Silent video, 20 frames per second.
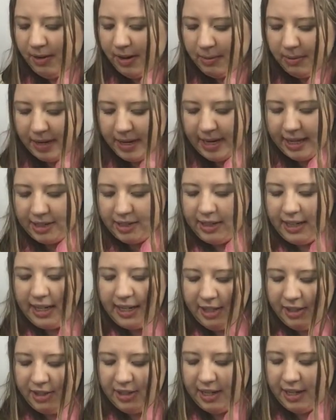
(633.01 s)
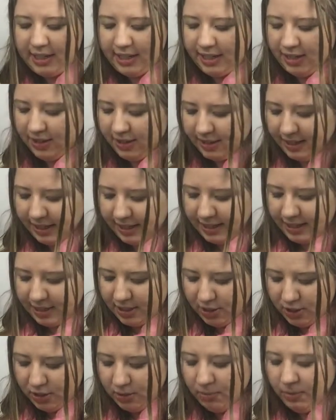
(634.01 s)
grandma actually had a jacket just like
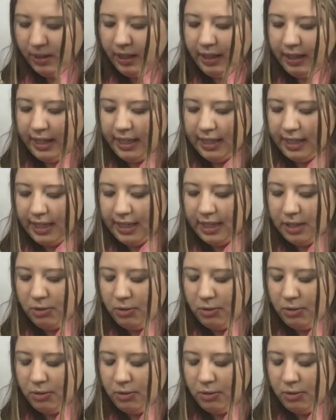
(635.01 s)
this and she really liked it.